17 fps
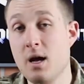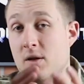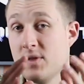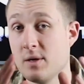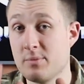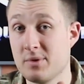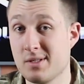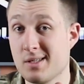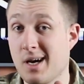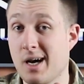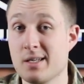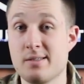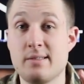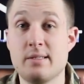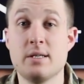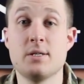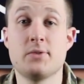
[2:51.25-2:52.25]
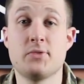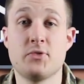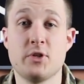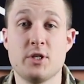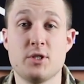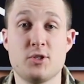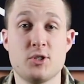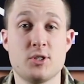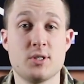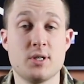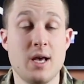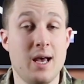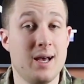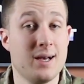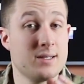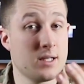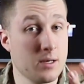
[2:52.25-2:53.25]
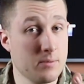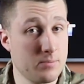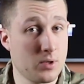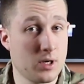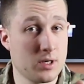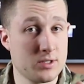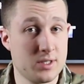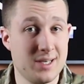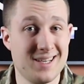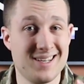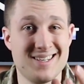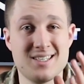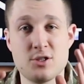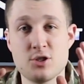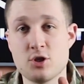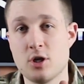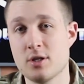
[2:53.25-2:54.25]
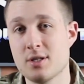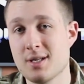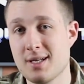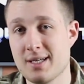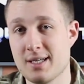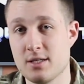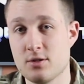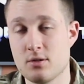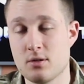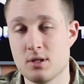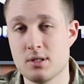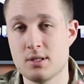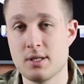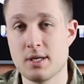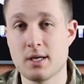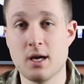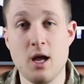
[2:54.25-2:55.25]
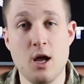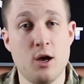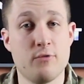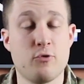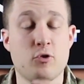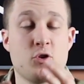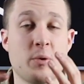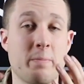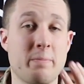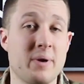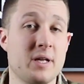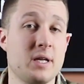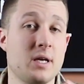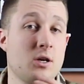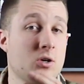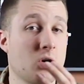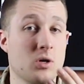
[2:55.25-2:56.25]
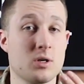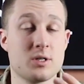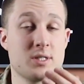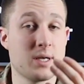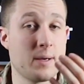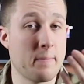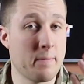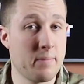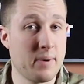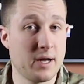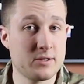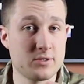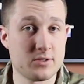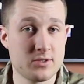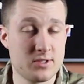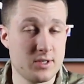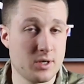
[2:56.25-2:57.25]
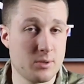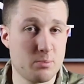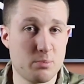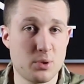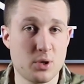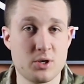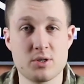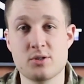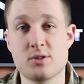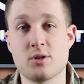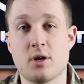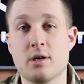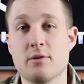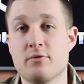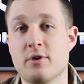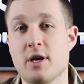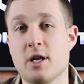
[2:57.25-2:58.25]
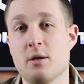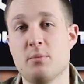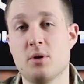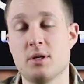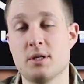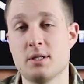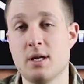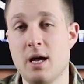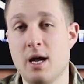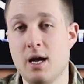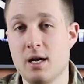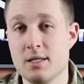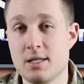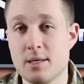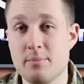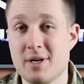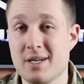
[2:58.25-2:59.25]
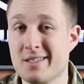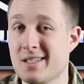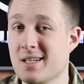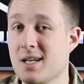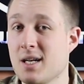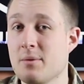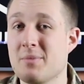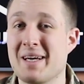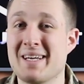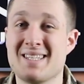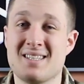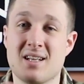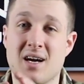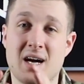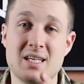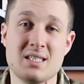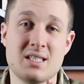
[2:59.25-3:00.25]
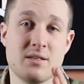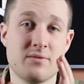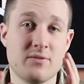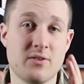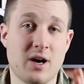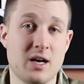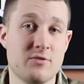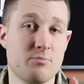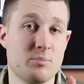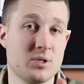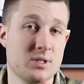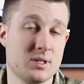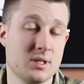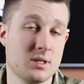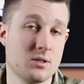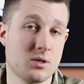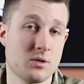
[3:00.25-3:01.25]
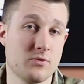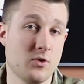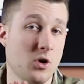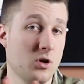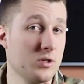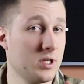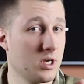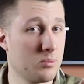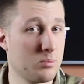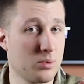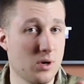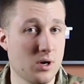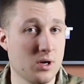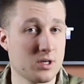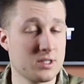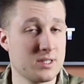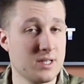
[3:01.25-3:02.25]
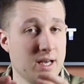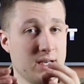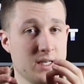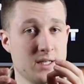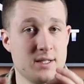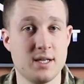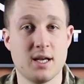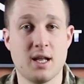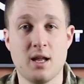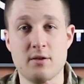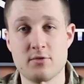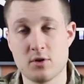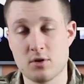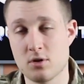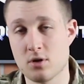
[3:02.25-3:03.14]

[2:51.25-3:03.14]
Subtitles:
Now, besides these features, Templar's Gear is certainly interesting for the many colors and patterns their products are available in. They basically make 95% of all their products in the 11